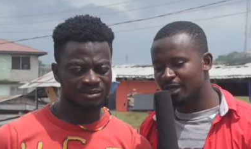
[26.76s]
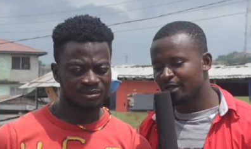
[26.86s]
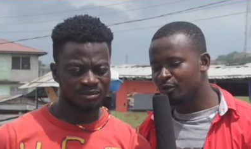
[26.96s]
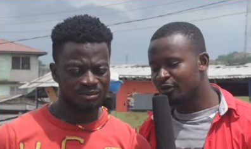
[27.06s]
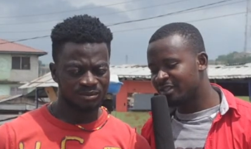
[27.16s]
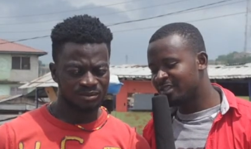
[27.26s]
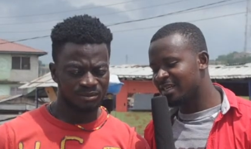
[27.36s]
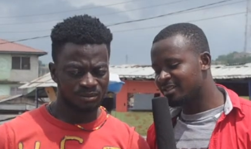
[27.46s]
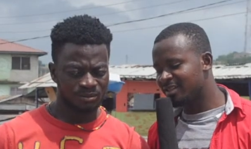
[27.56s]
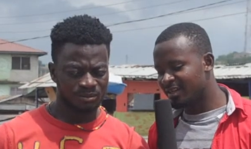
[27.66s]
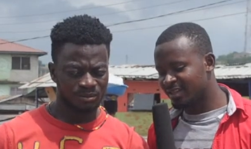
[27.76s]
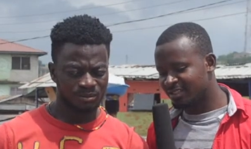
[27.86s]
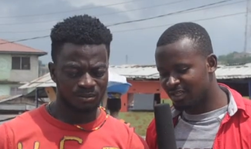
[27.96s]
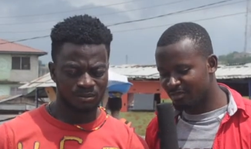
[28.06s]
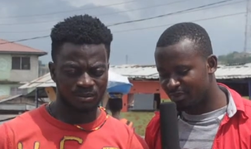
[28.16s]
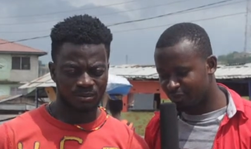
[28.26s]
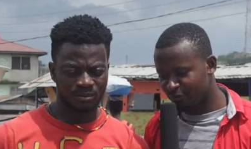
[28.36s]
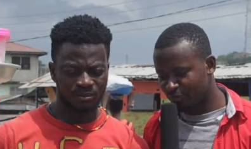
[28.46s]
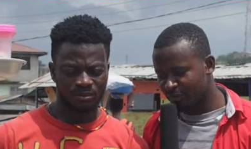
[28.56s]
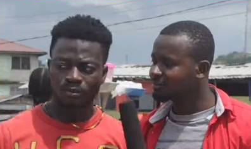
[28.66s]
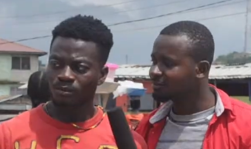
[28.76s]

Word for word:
Speaker 1: can you reset the national pledge for me?